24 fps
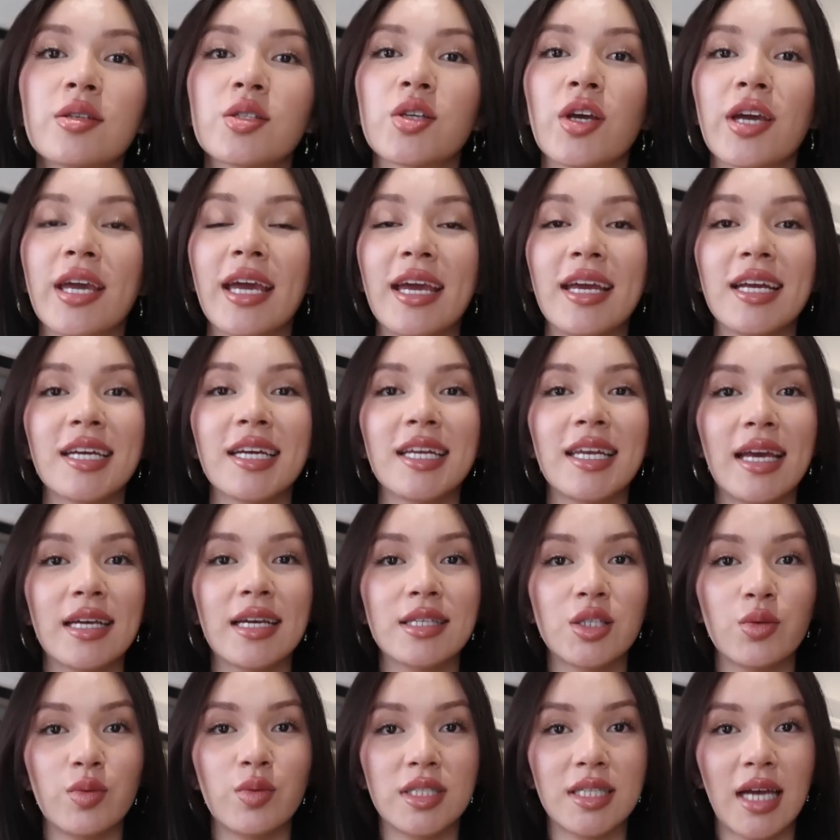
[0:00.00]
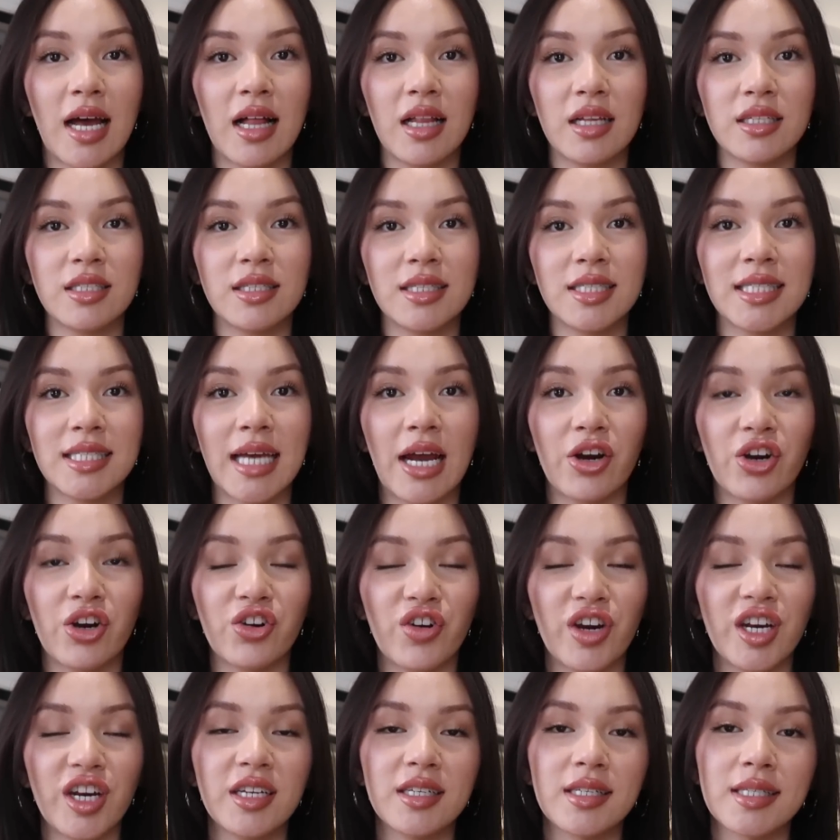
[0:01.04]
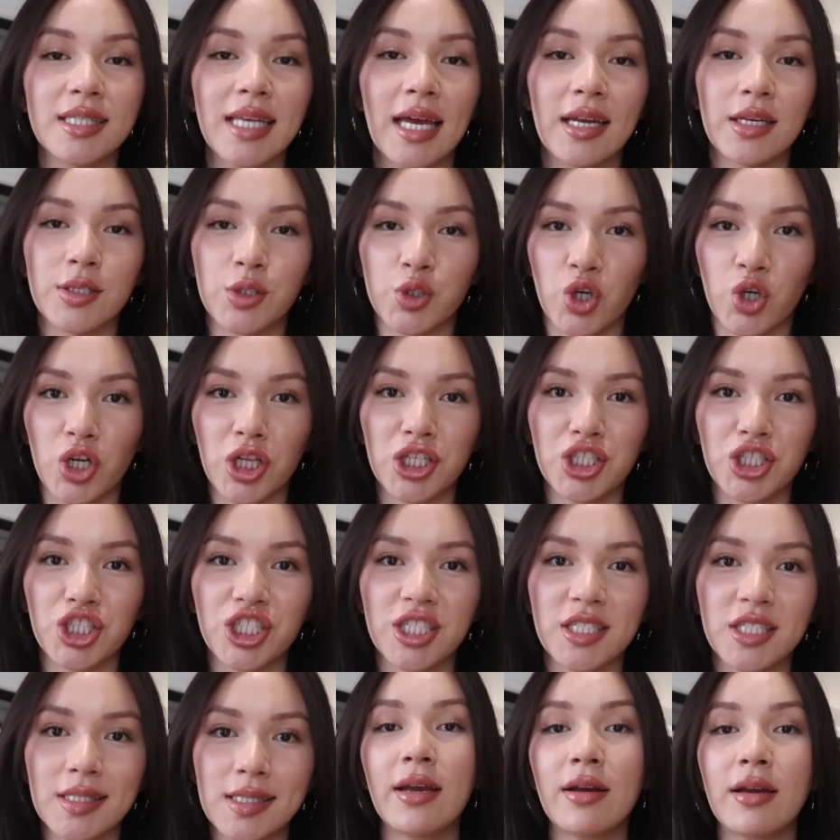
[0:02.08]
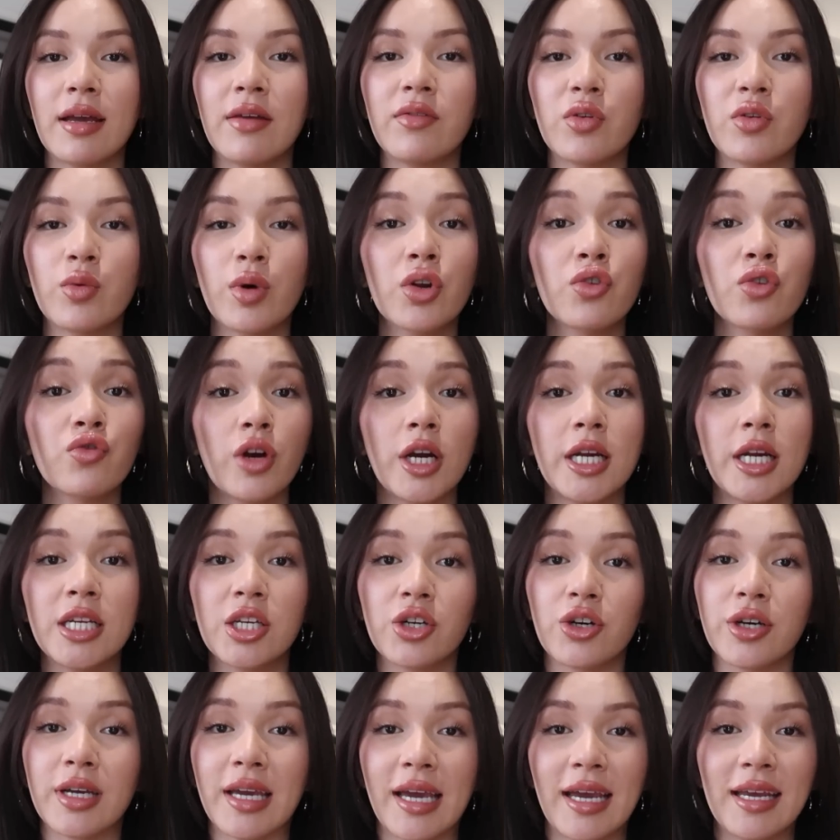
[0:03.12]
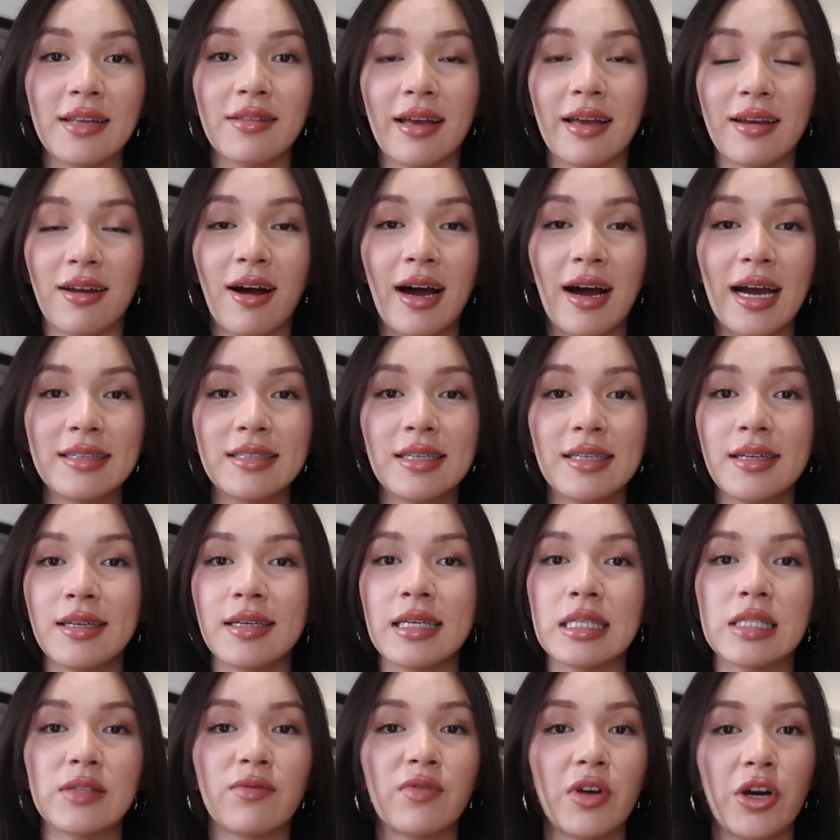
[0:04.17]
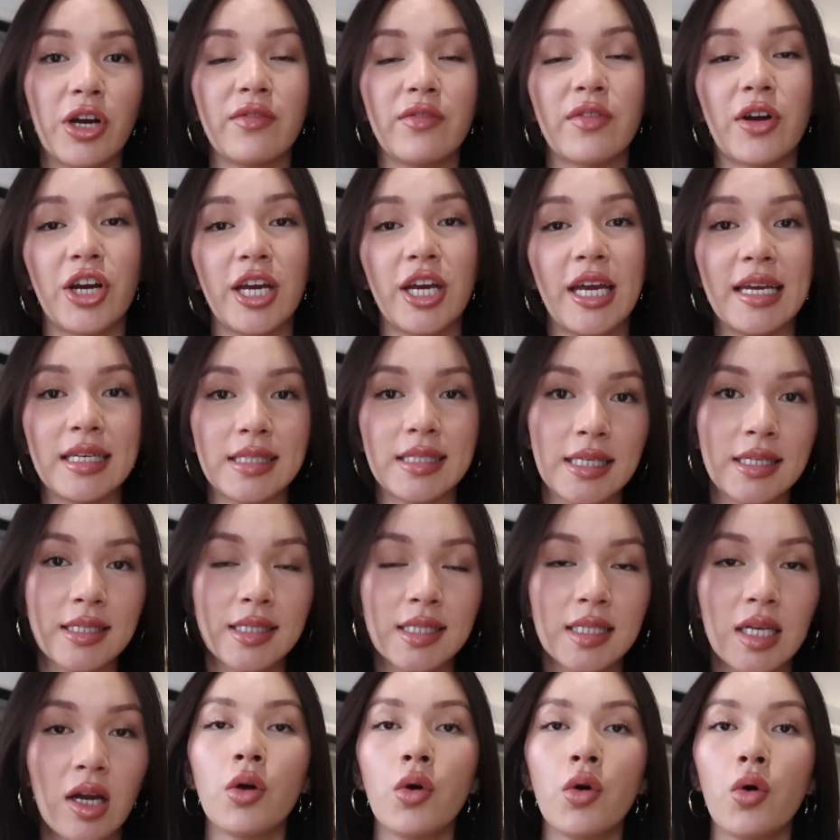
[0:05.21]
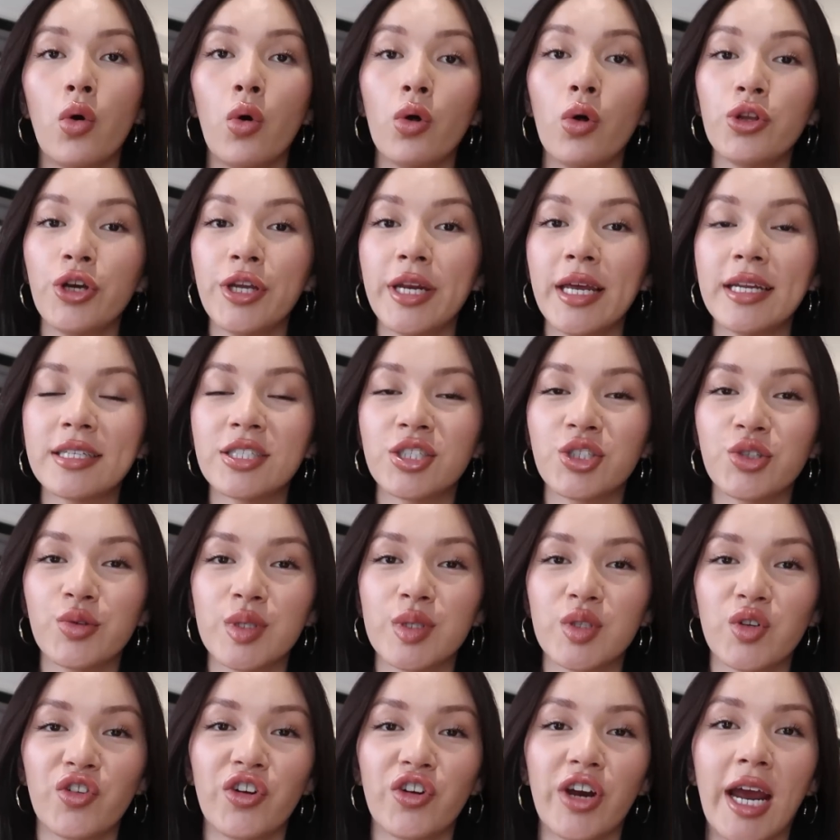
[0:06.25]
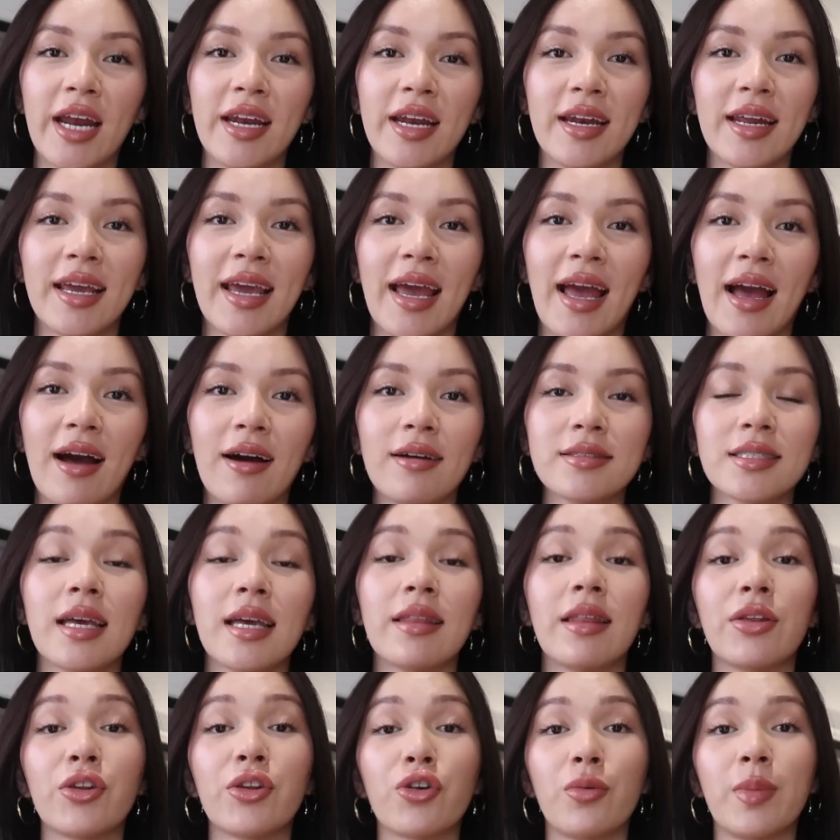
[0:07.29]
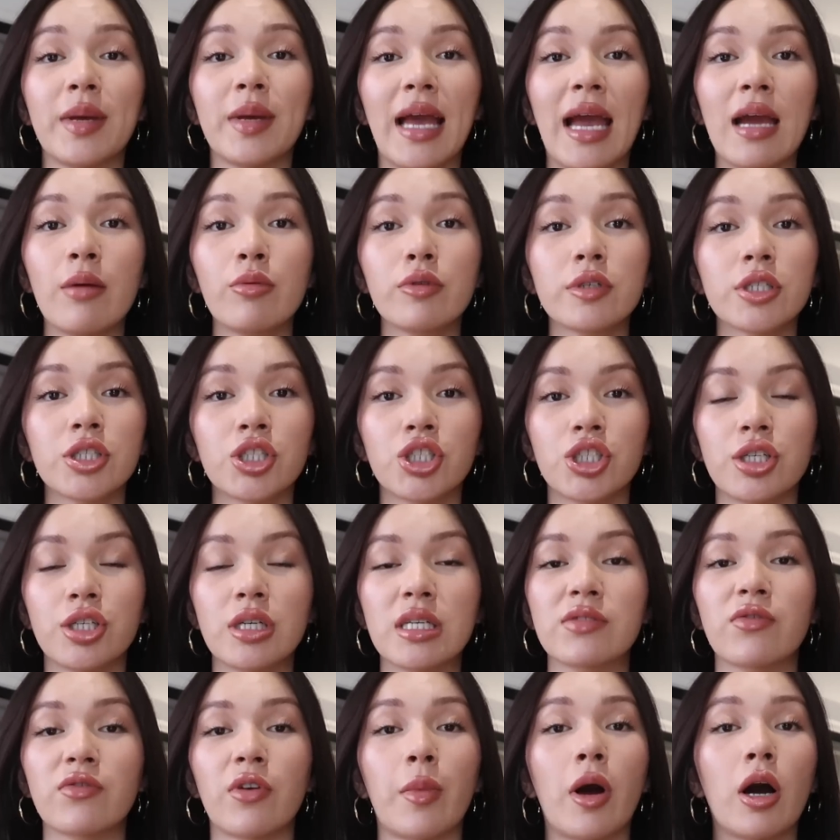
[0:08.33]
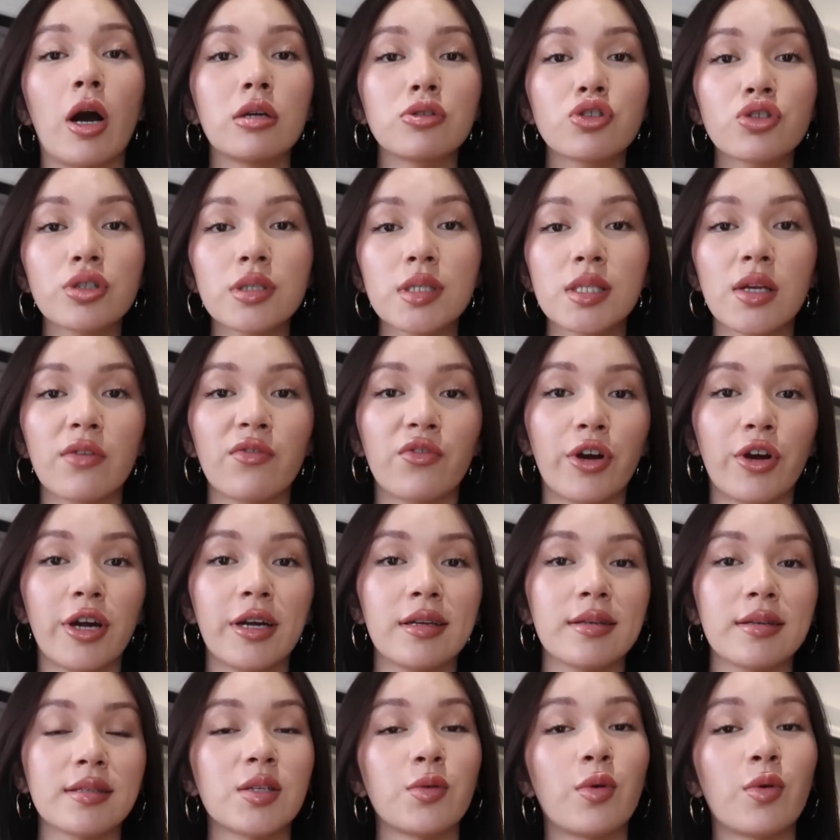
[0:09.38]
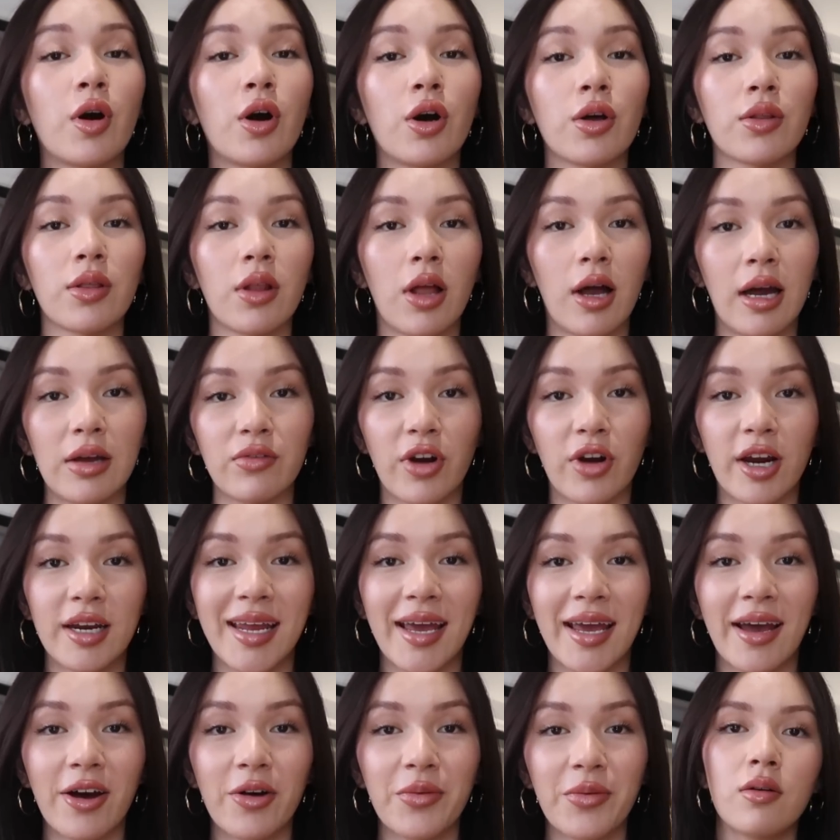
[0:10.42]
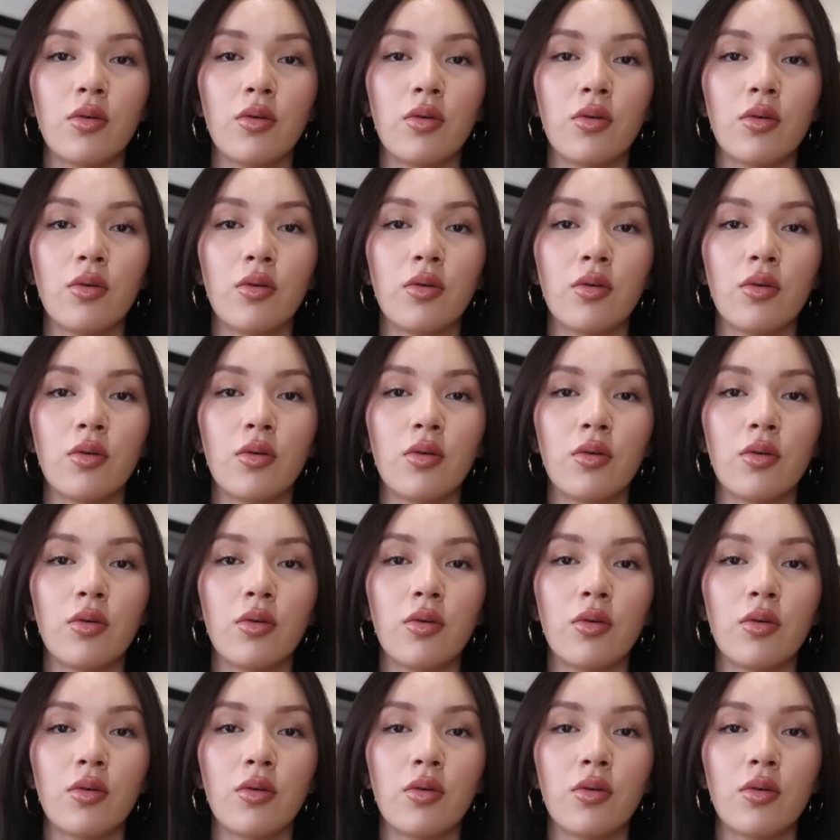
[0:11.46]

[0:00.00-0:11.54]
So Keen connects you with talented tarot readers and astrologers. If you want a reading on Keen like I did, it's very, very easy to start. All you need to do is create an account, and then you'll be able to choose from hundreds of readers who are online right now.